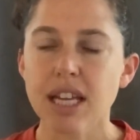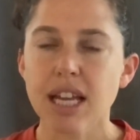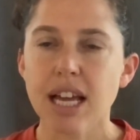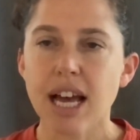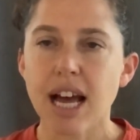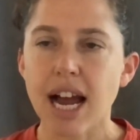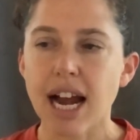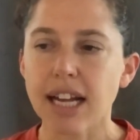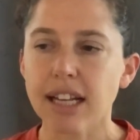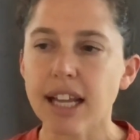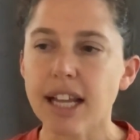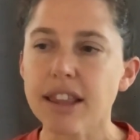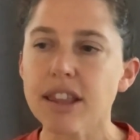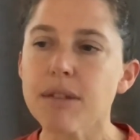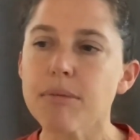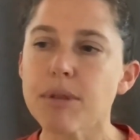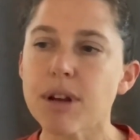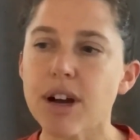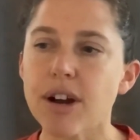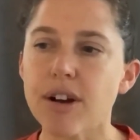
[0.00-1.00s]
I let
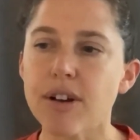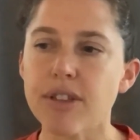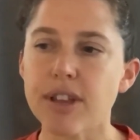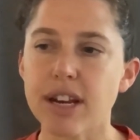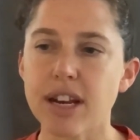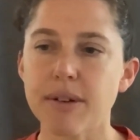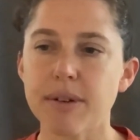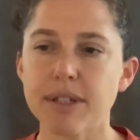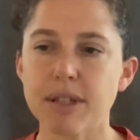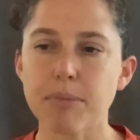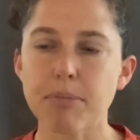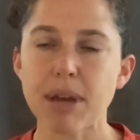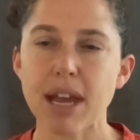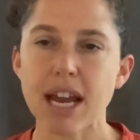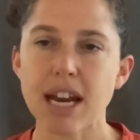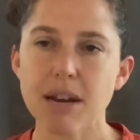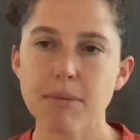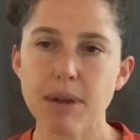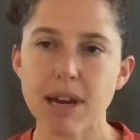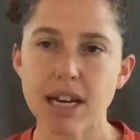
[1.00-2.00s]
them know that it was a
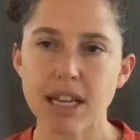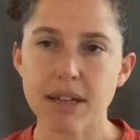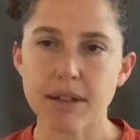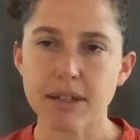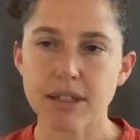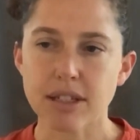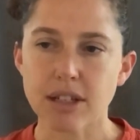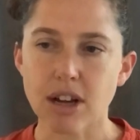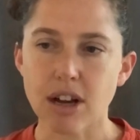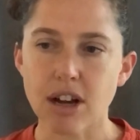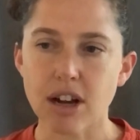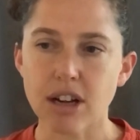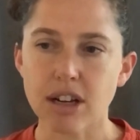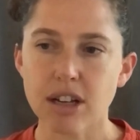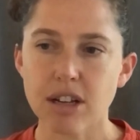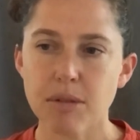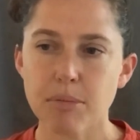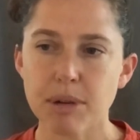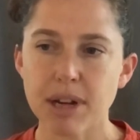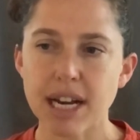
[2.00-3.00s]
Panamanian song,
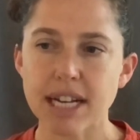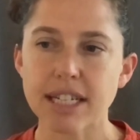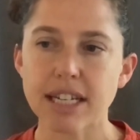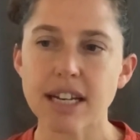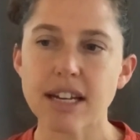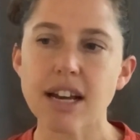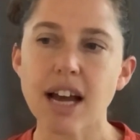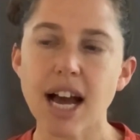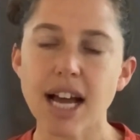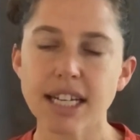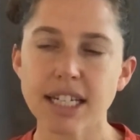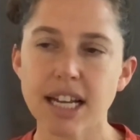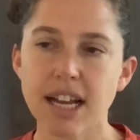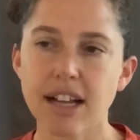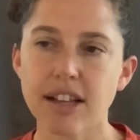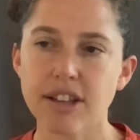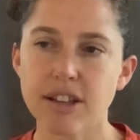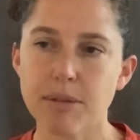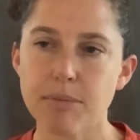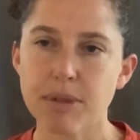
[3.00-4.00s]
but I did not
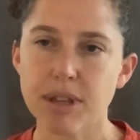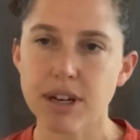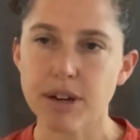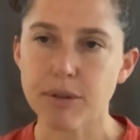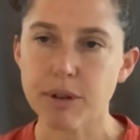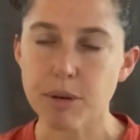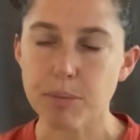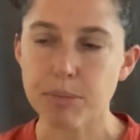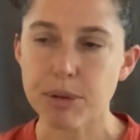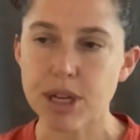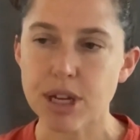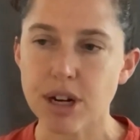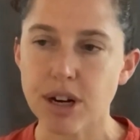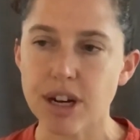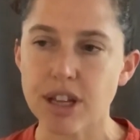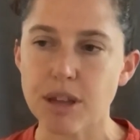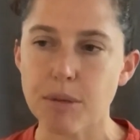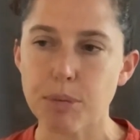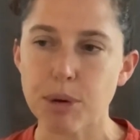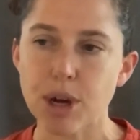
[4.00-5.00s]
tell them that it would appear
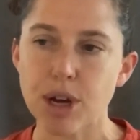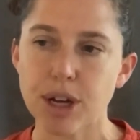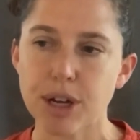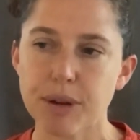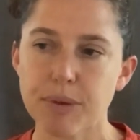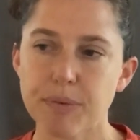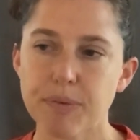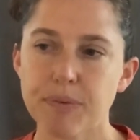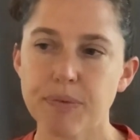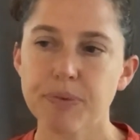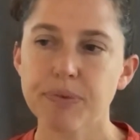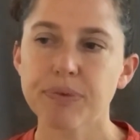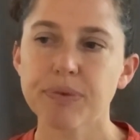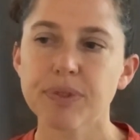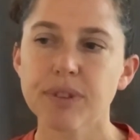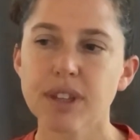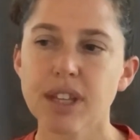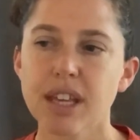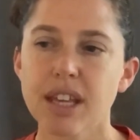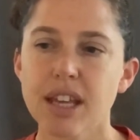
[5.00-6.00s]
in the book.
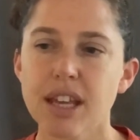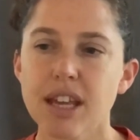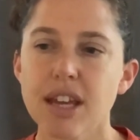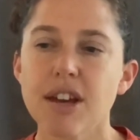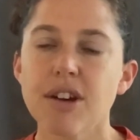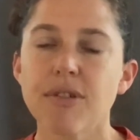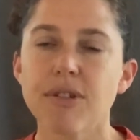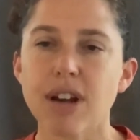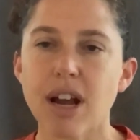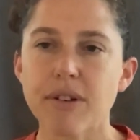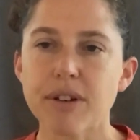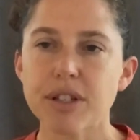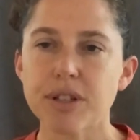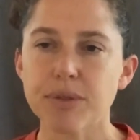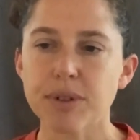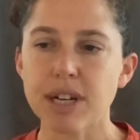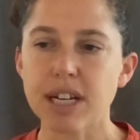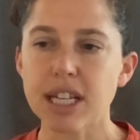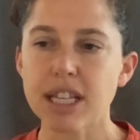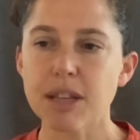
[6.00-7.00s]
When I was
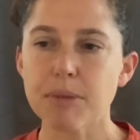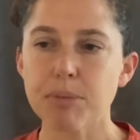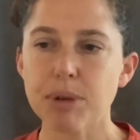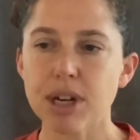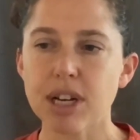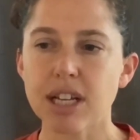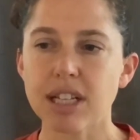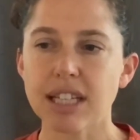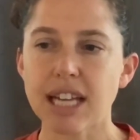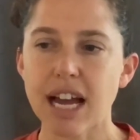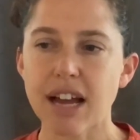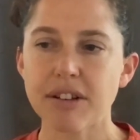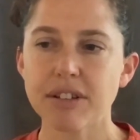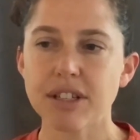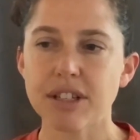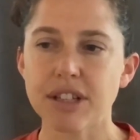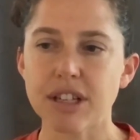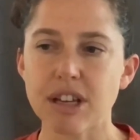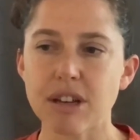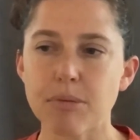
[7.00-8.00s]
reading the book aloud
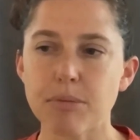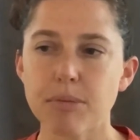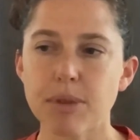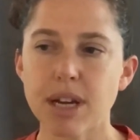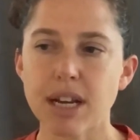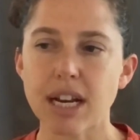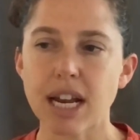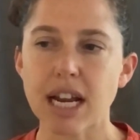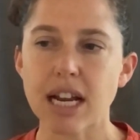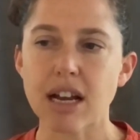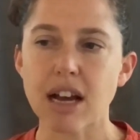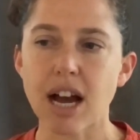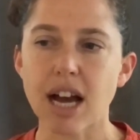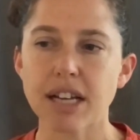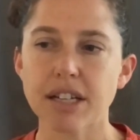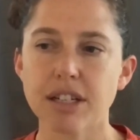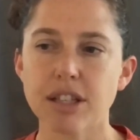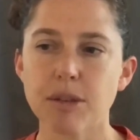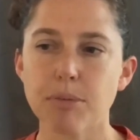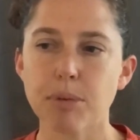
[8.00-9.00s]
to them and I
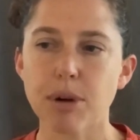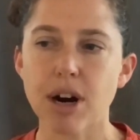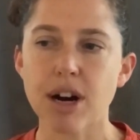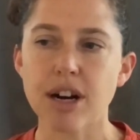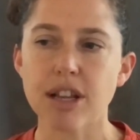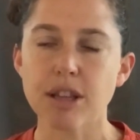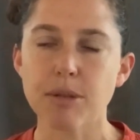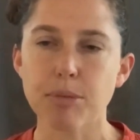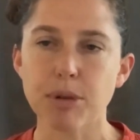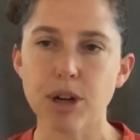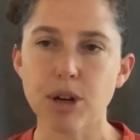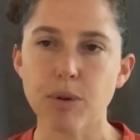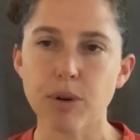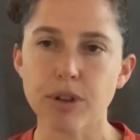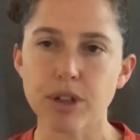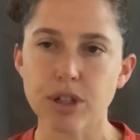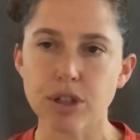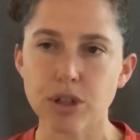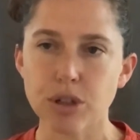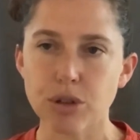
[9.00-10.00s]
got to the part in the book where
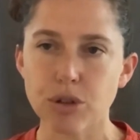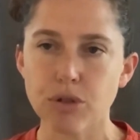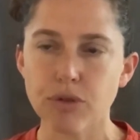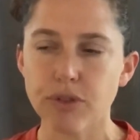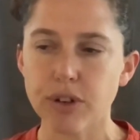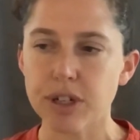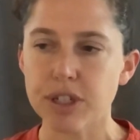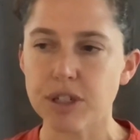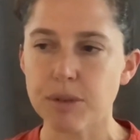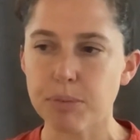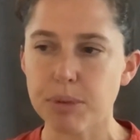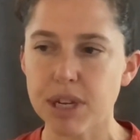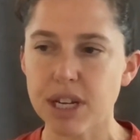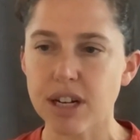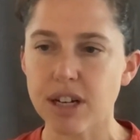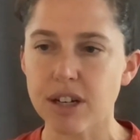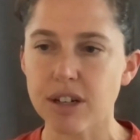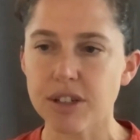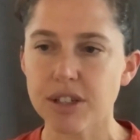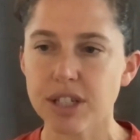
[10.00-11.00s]
the tune first
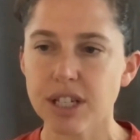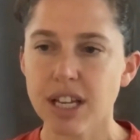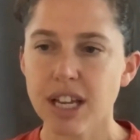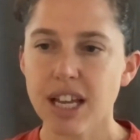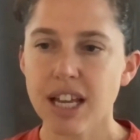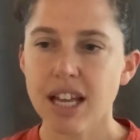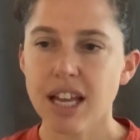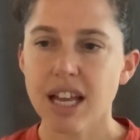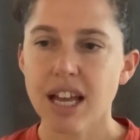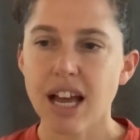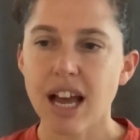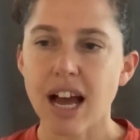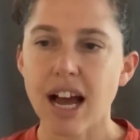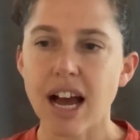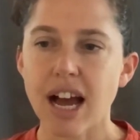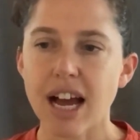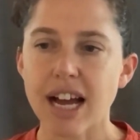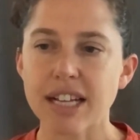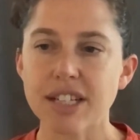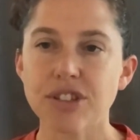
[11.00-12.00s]
appears,
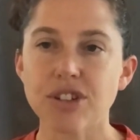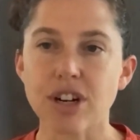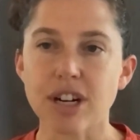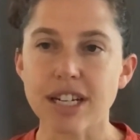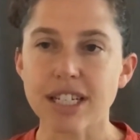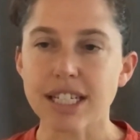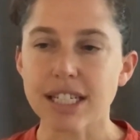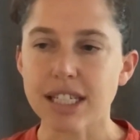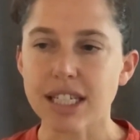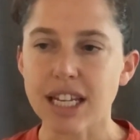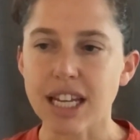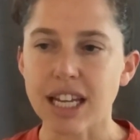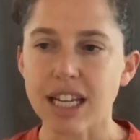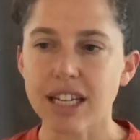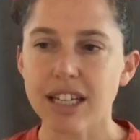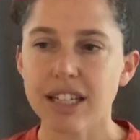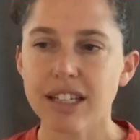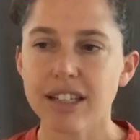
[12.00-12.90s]
I started to sing,